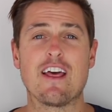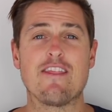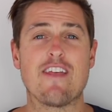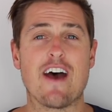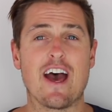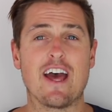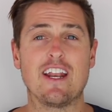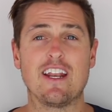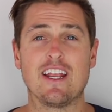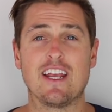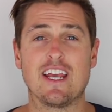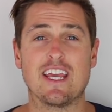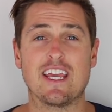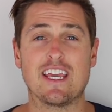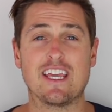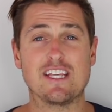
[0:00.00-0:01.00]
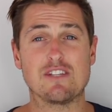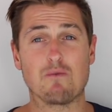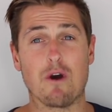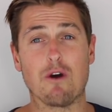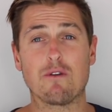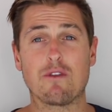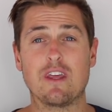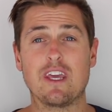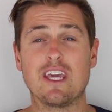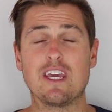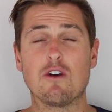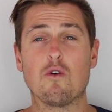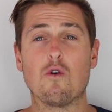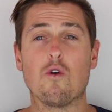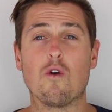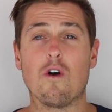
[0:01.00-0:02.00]
that is
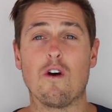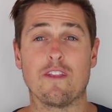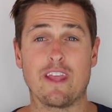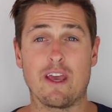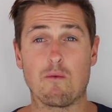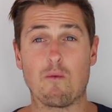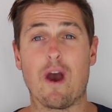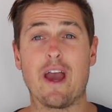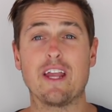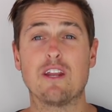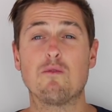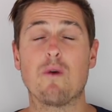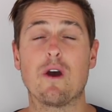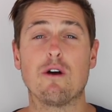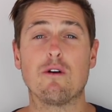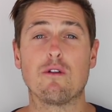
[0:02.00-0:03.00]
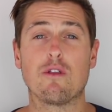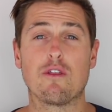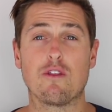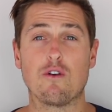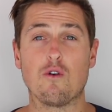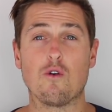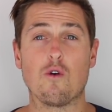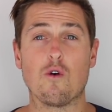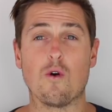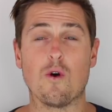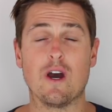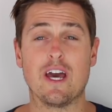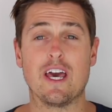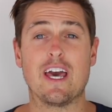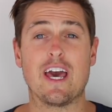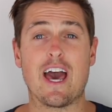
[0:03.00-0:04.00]
wealthy or on their way to wealth or
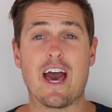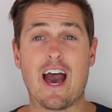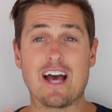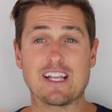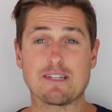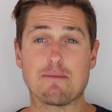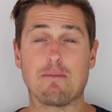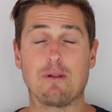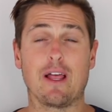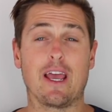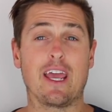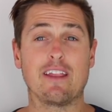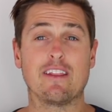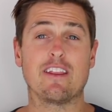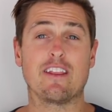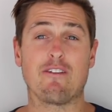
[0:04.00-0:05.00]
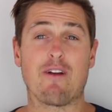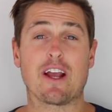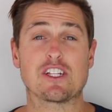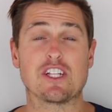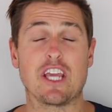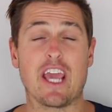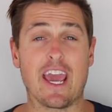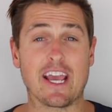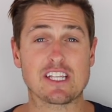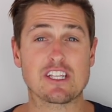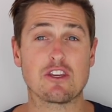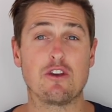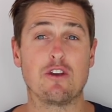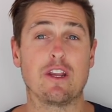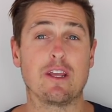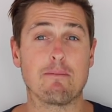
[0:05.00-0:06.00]
has a plan that they're actually
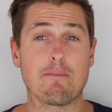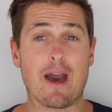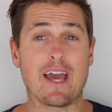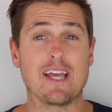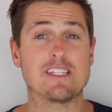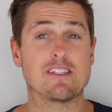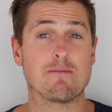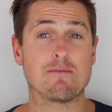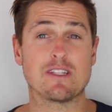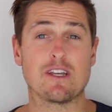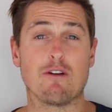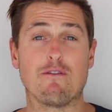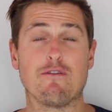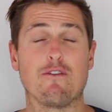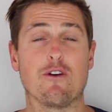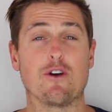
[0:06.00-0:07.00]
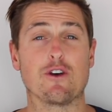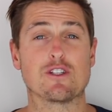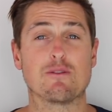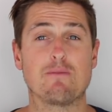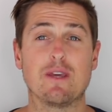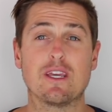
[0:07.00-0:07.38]
executing pays themselves first,